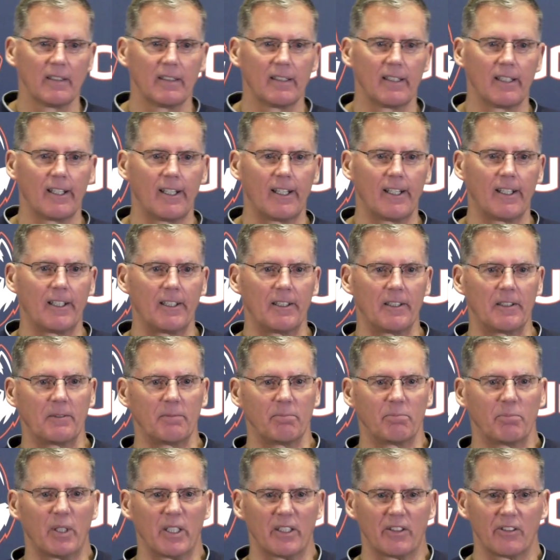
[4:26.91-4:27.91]

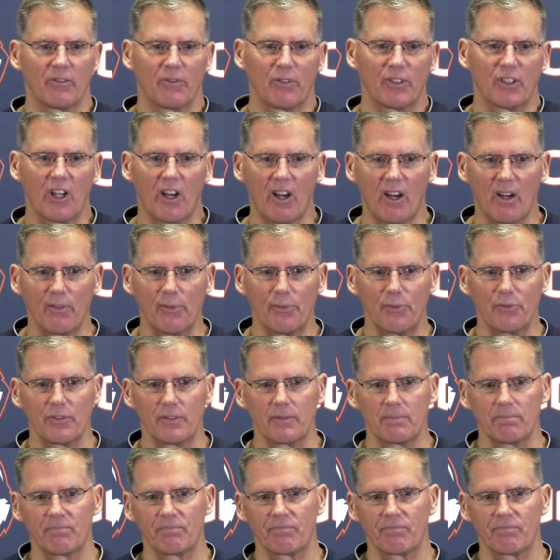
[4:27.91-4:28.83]
but tough,